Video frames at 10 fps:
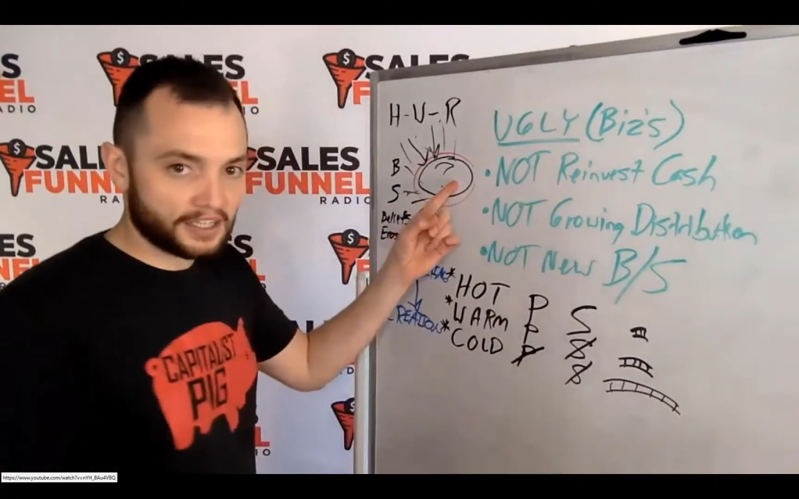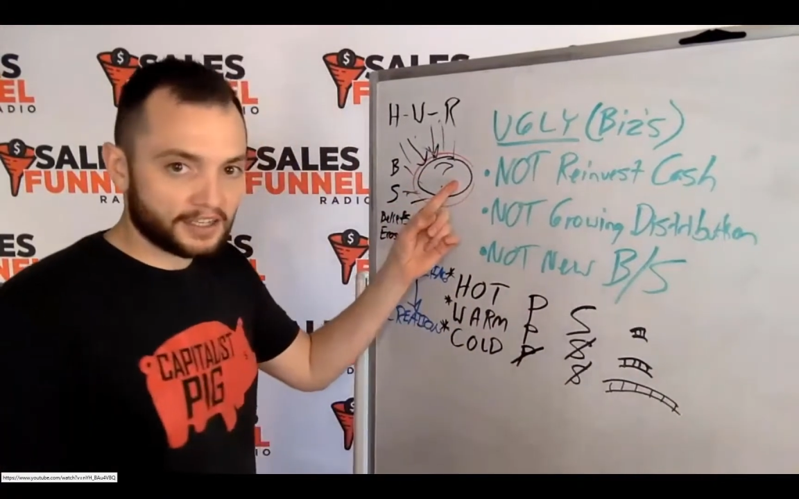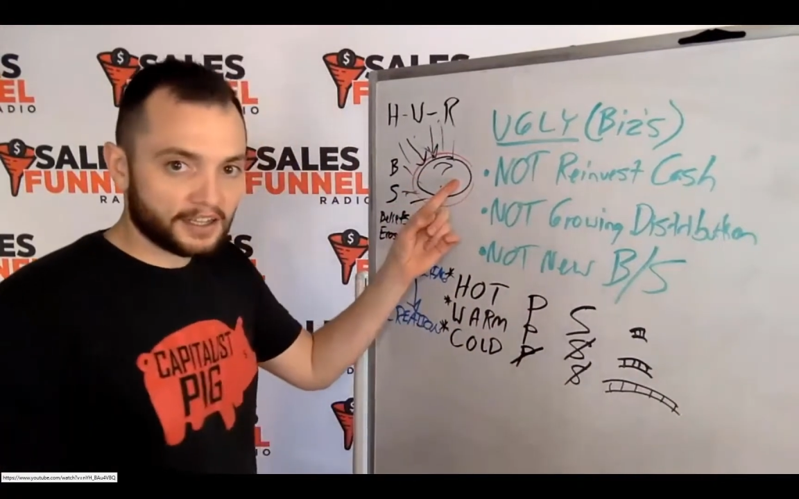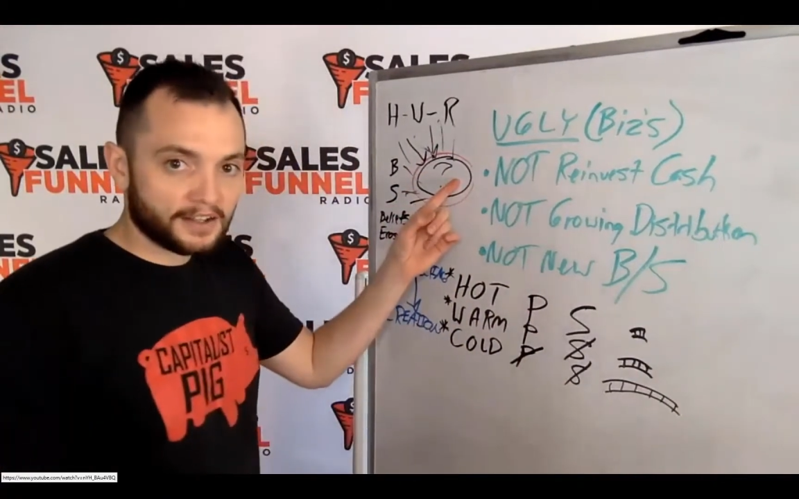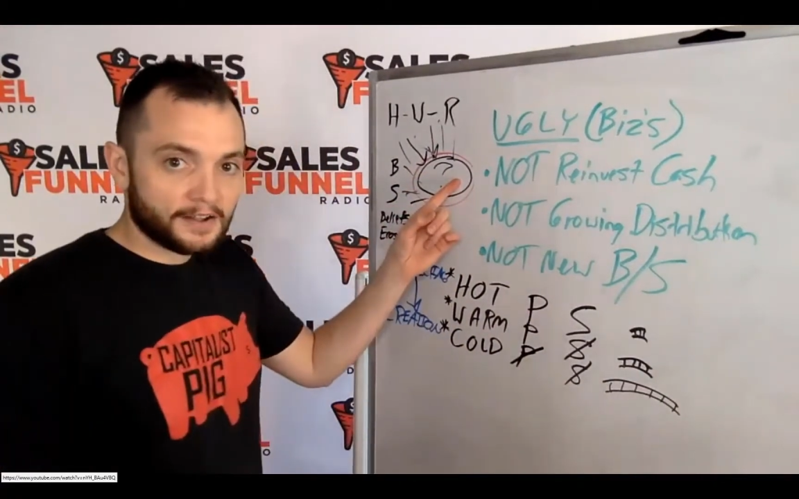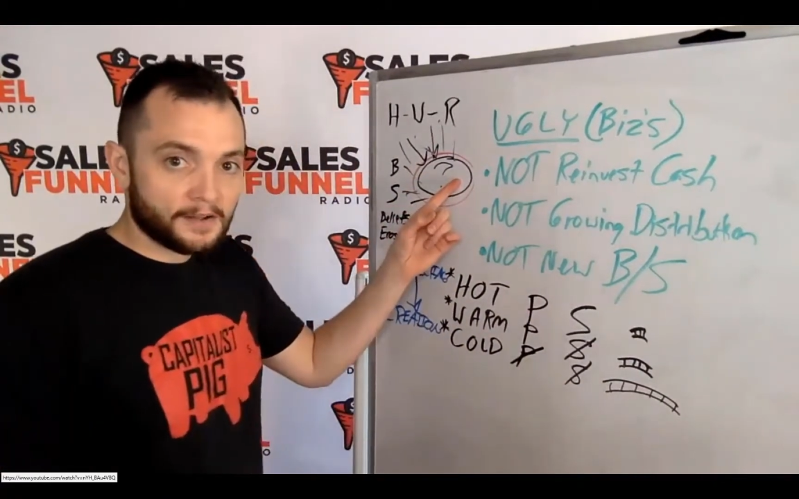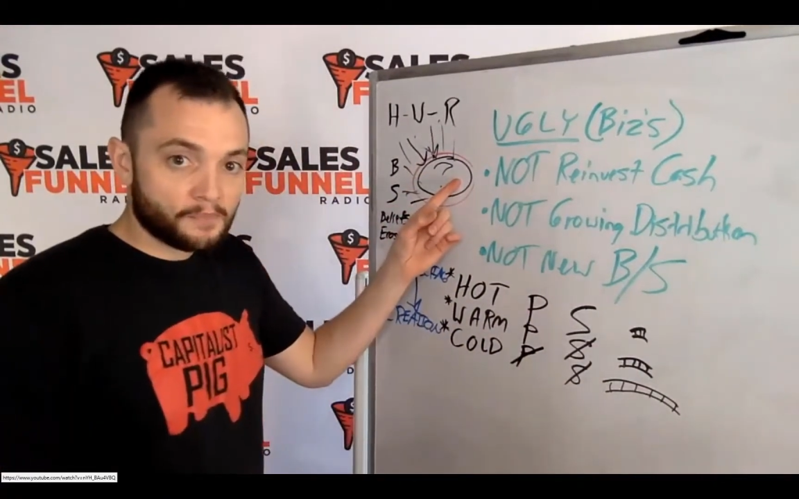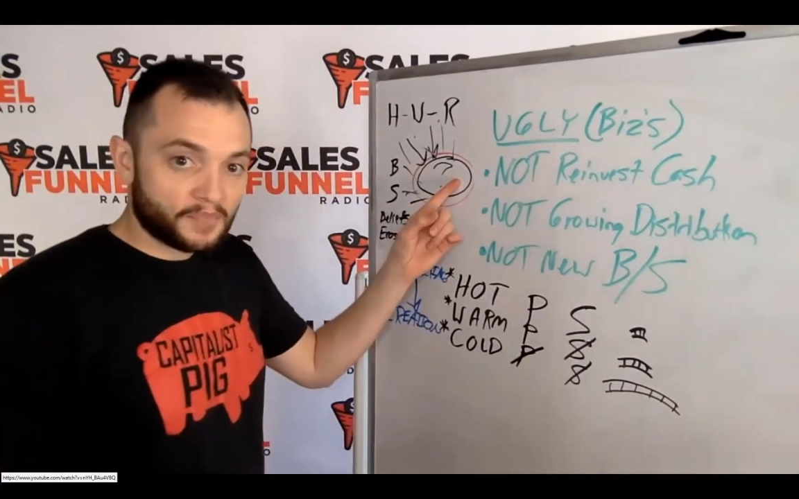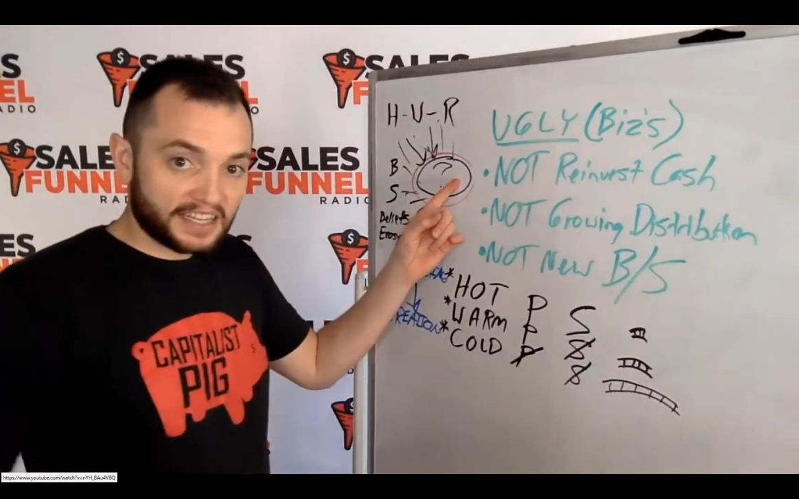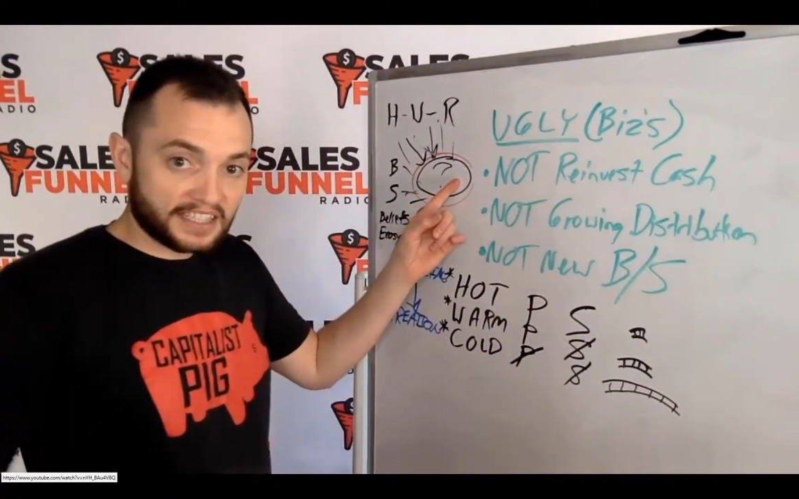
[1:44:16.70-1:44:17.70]
ocean
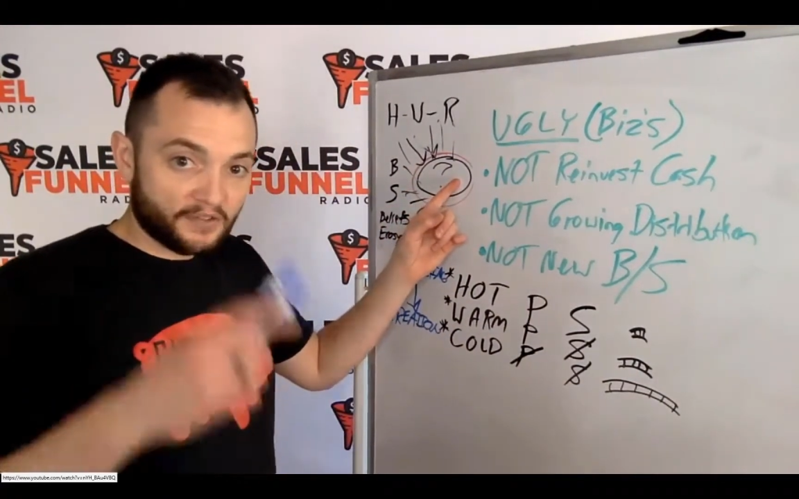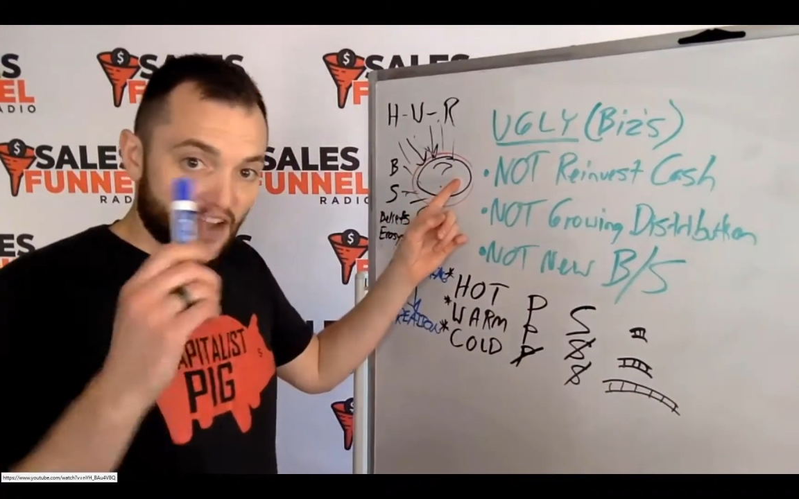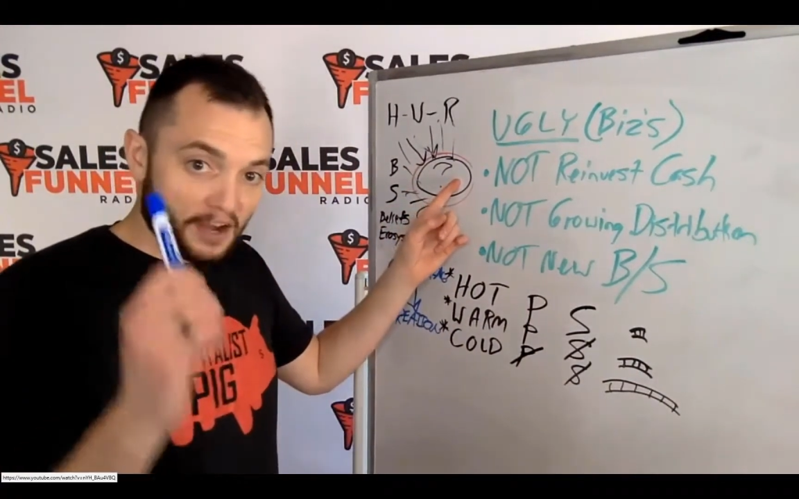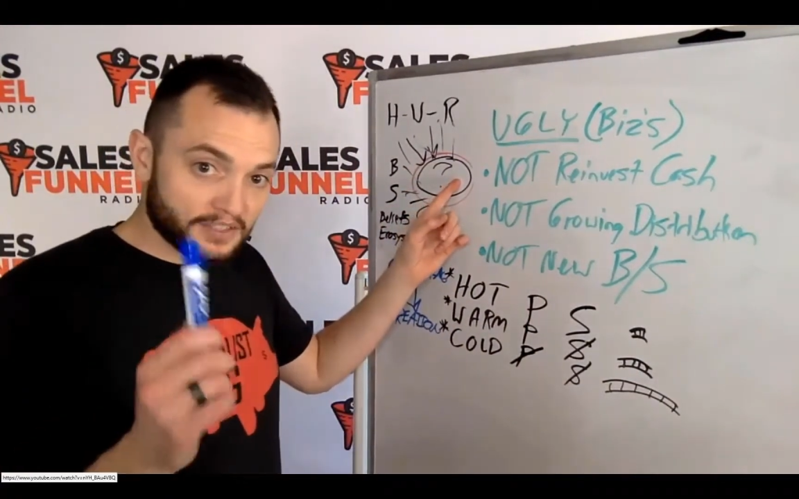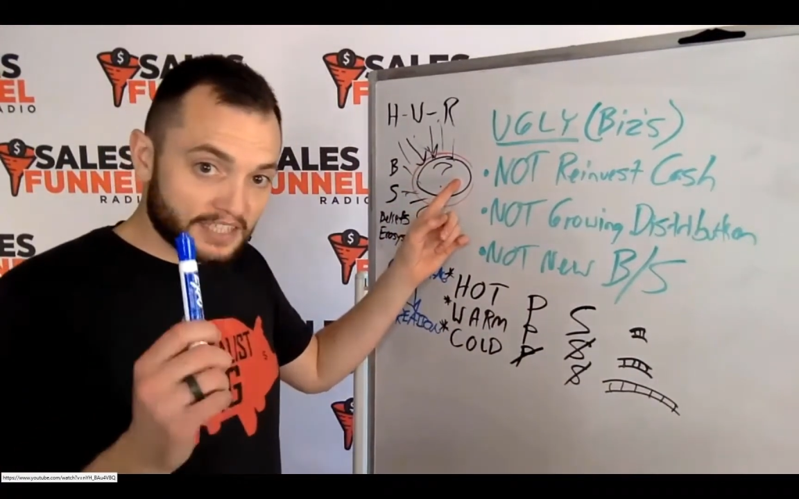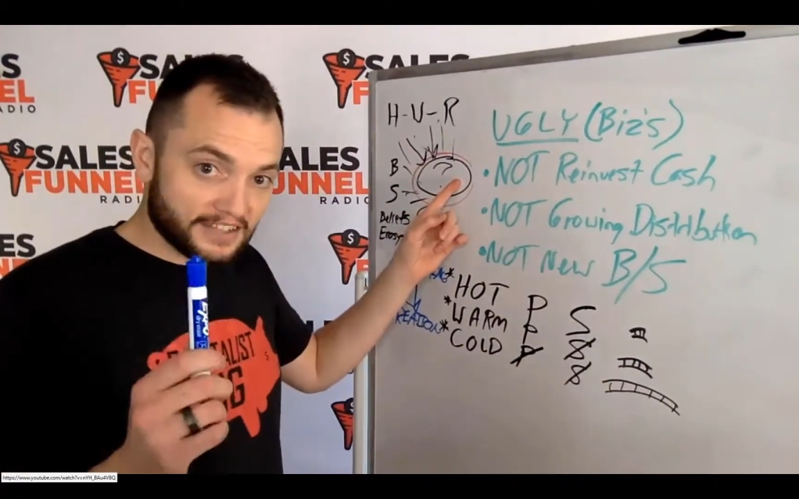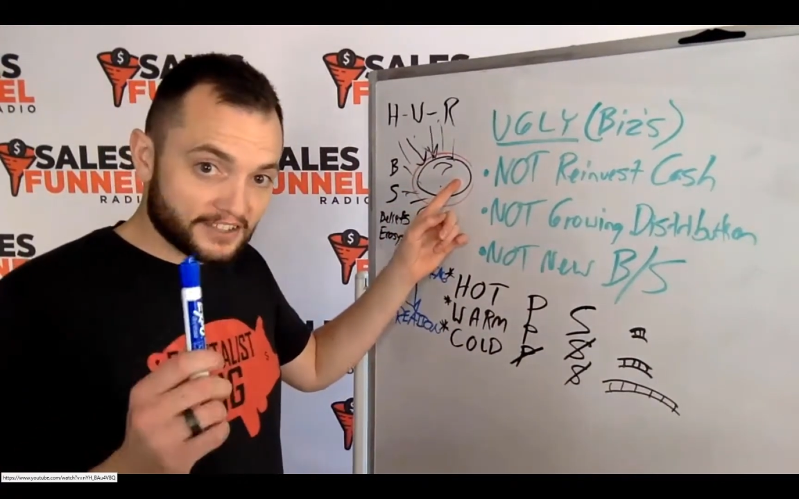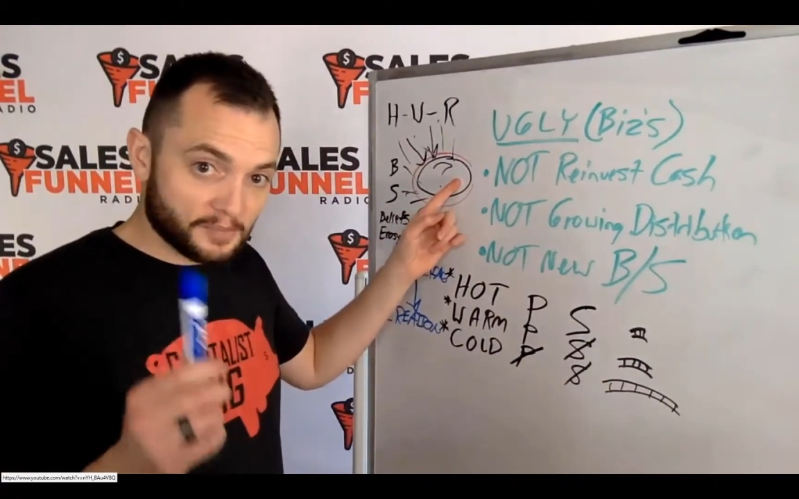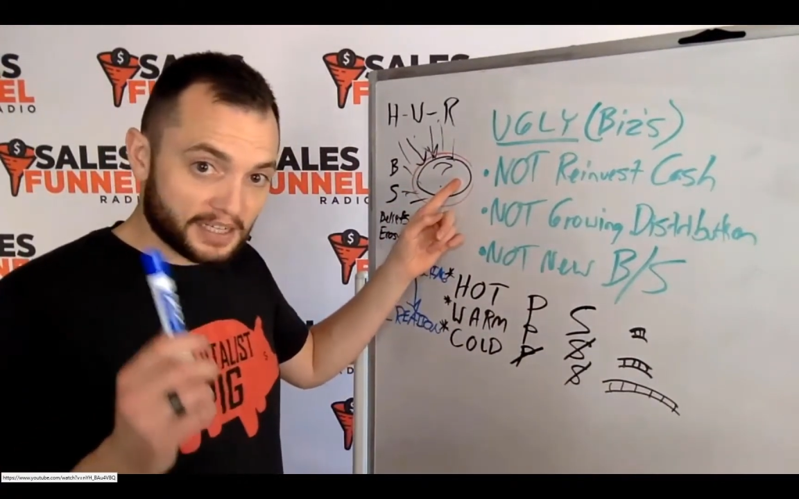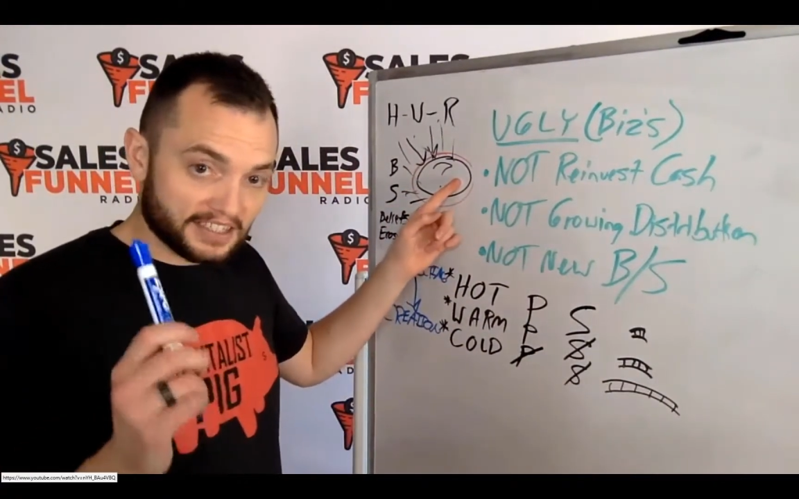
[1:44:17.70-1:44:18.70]
that is a
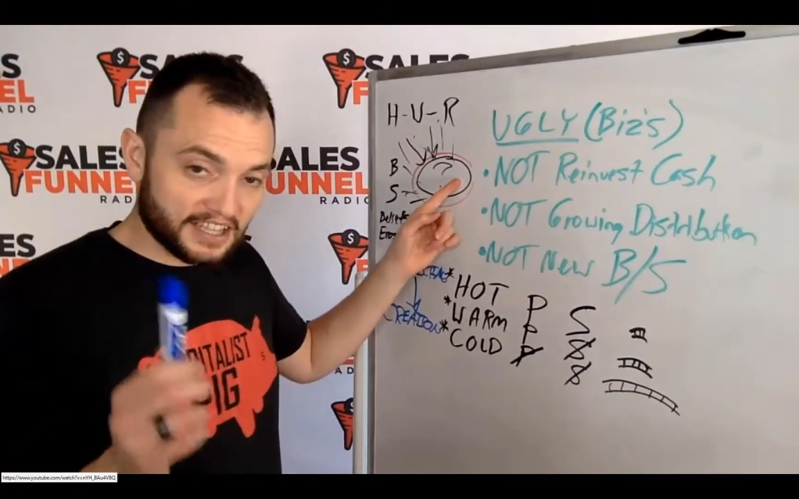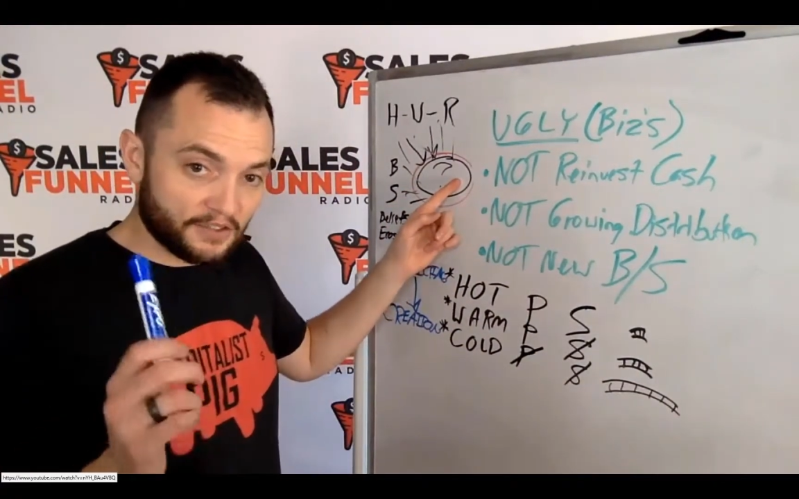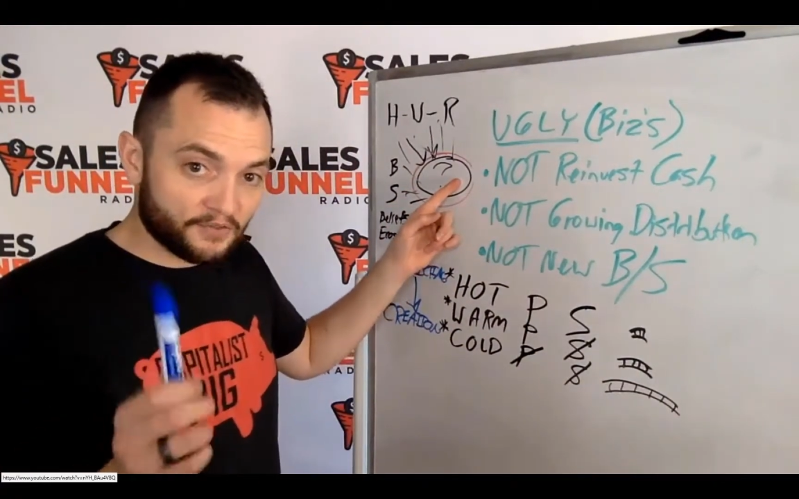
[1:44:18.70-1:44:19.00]
foundation